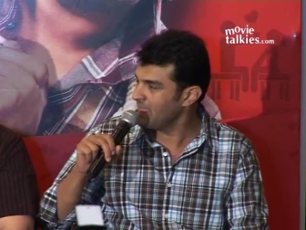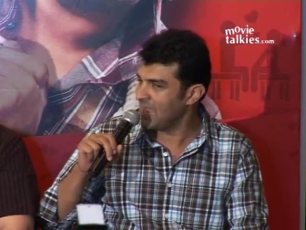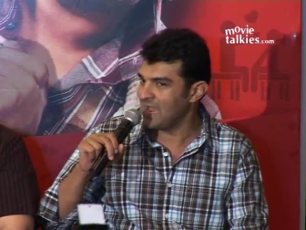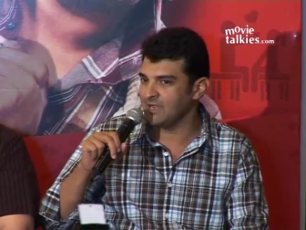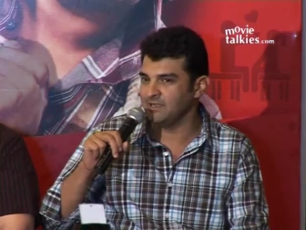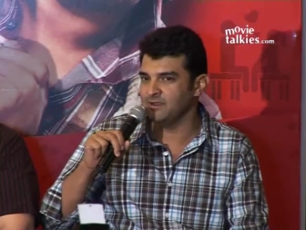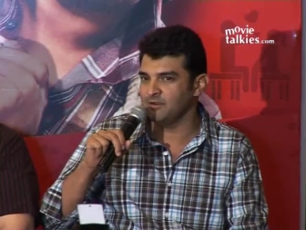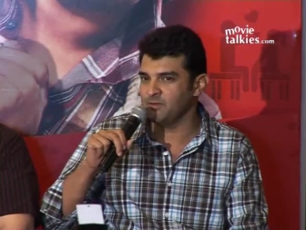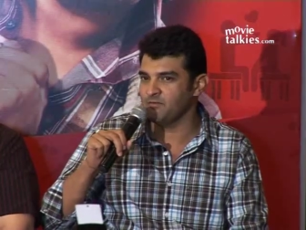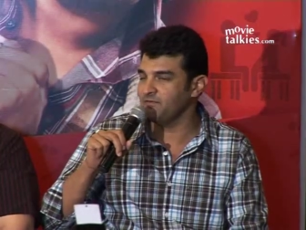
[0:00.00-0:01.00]
And
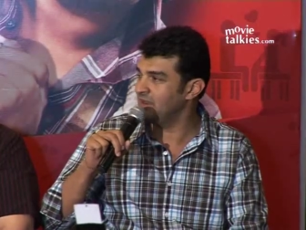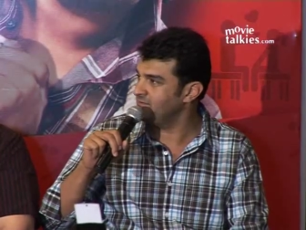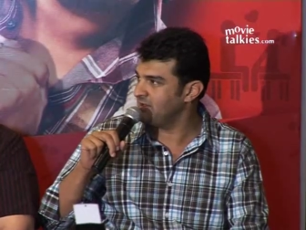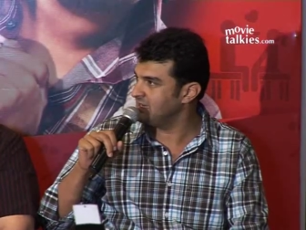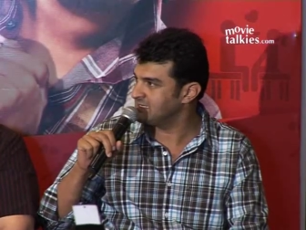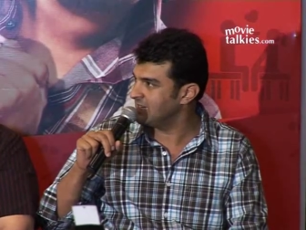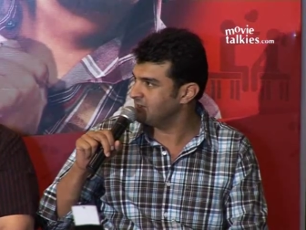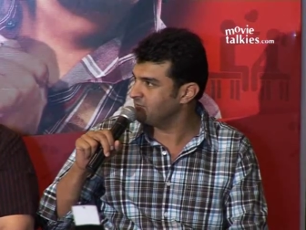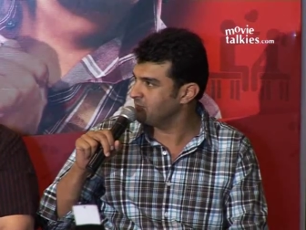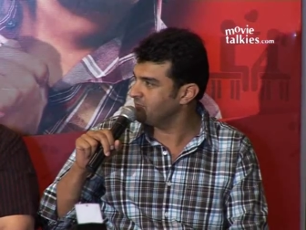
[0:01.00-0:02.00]
uh, we were very, very
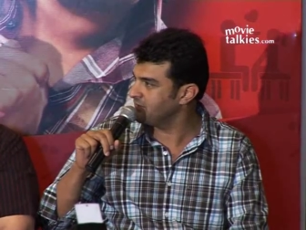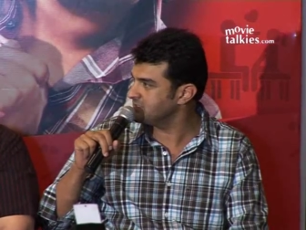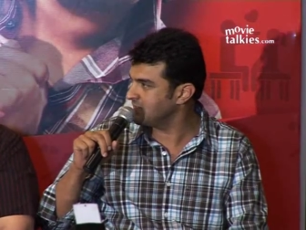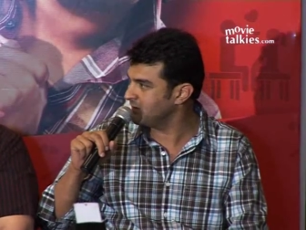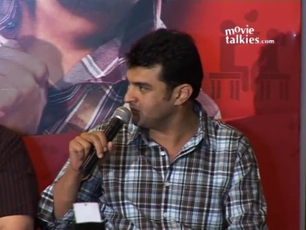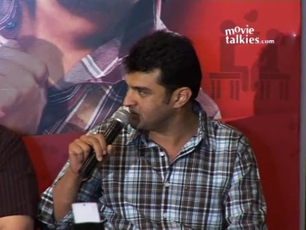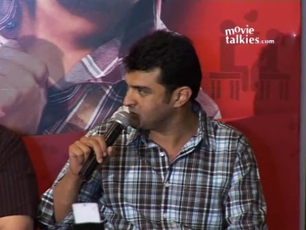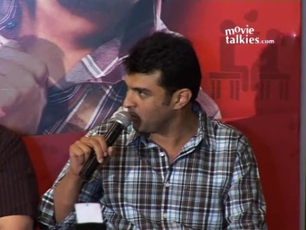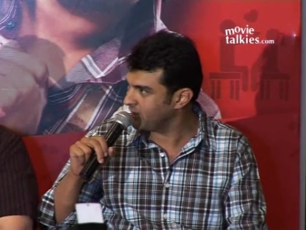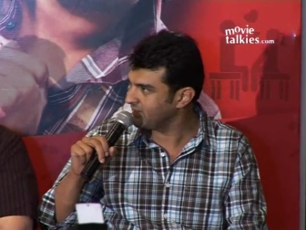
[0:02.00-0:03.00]
excited from the first time that we
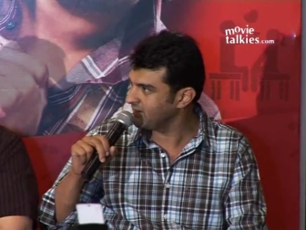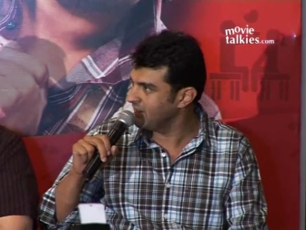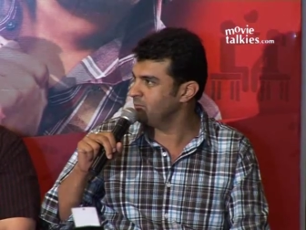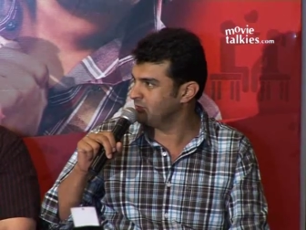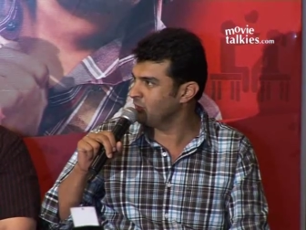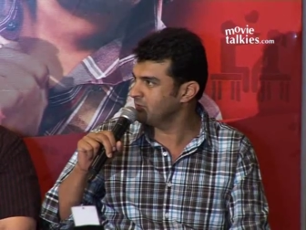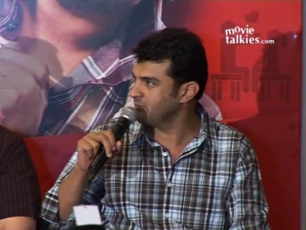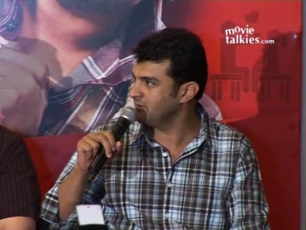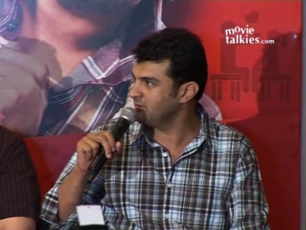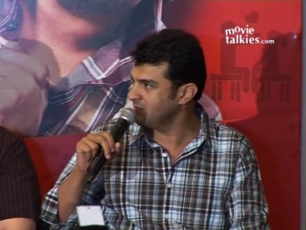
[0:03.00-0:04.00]
saw it. We thought
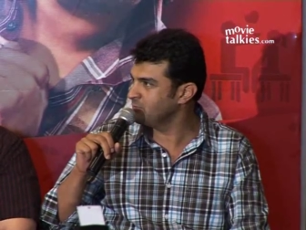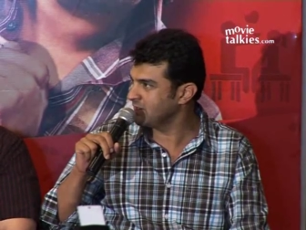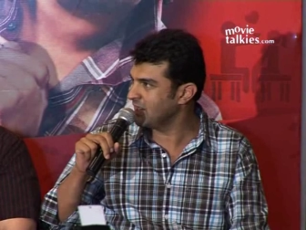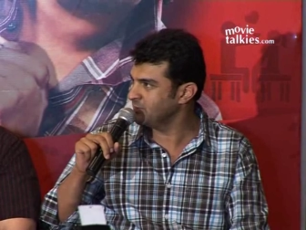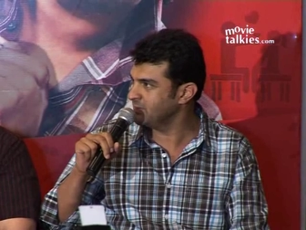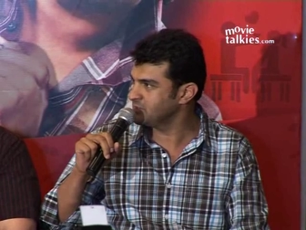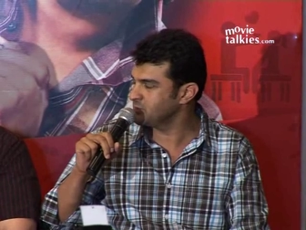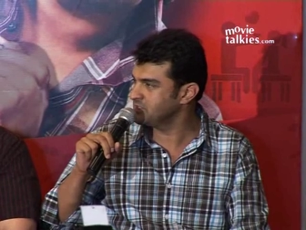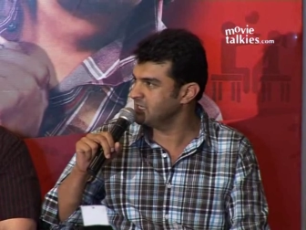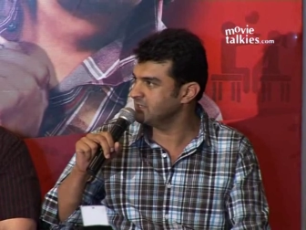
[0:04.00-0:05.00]
that we really would like to be
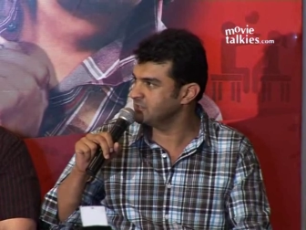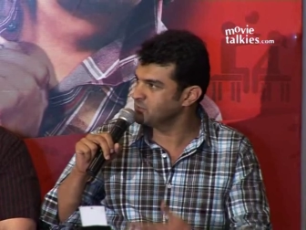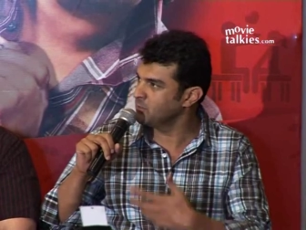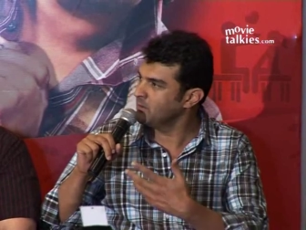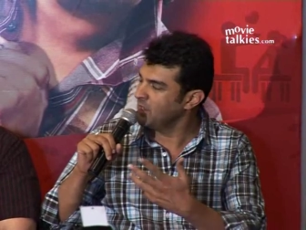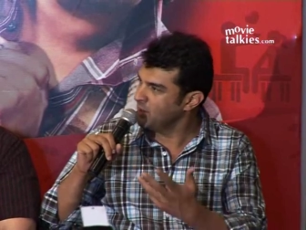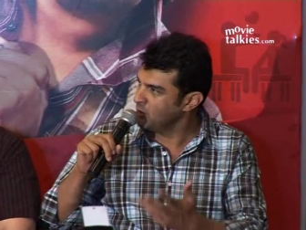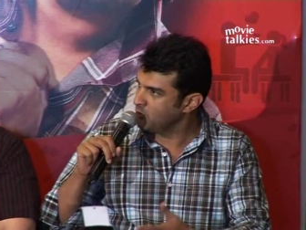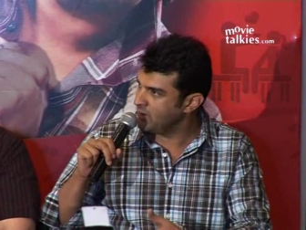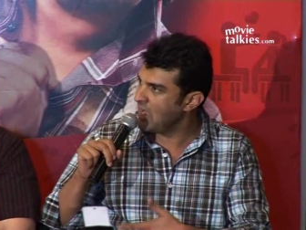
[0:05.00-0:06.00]
associated. So
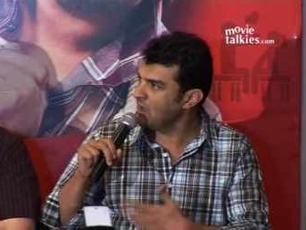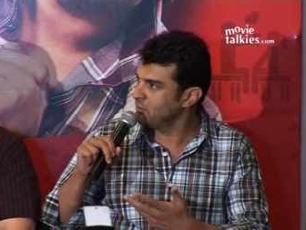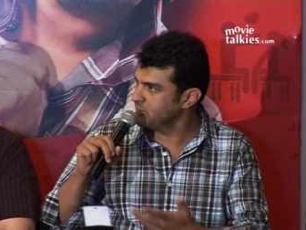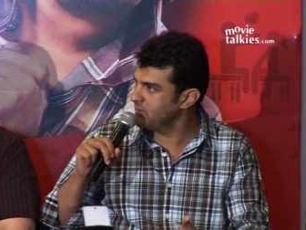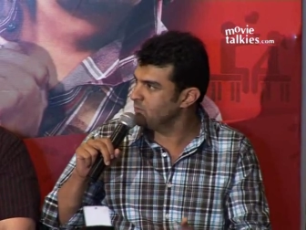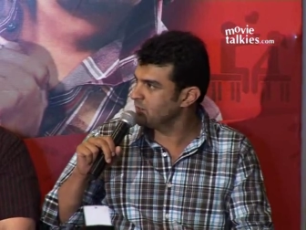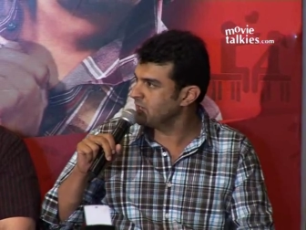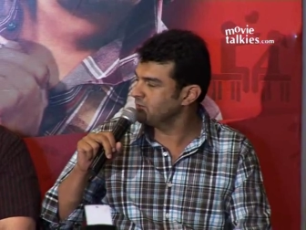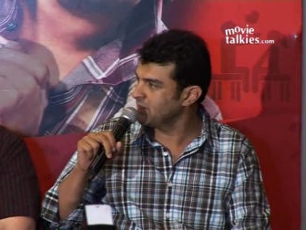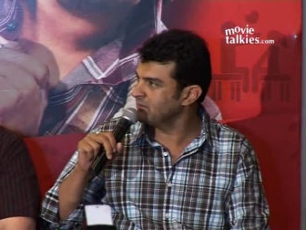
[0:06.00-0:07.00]
we are going to be
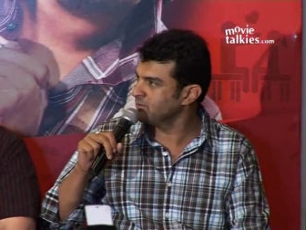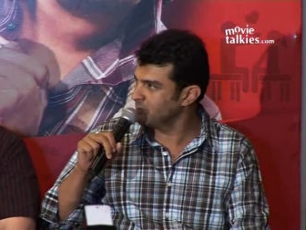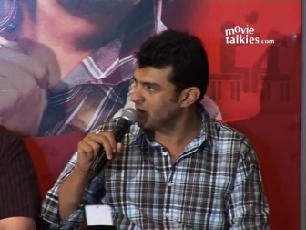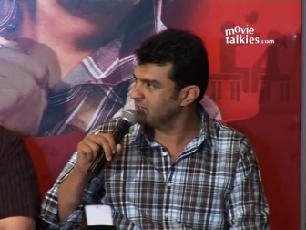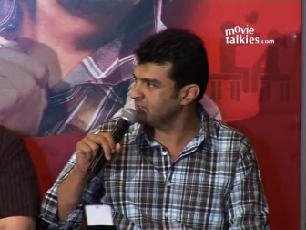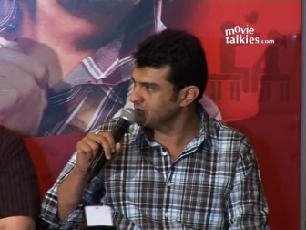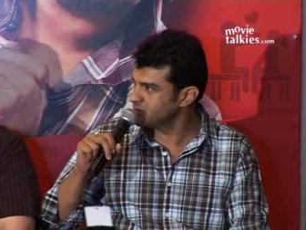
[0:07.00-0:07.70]
working together to market and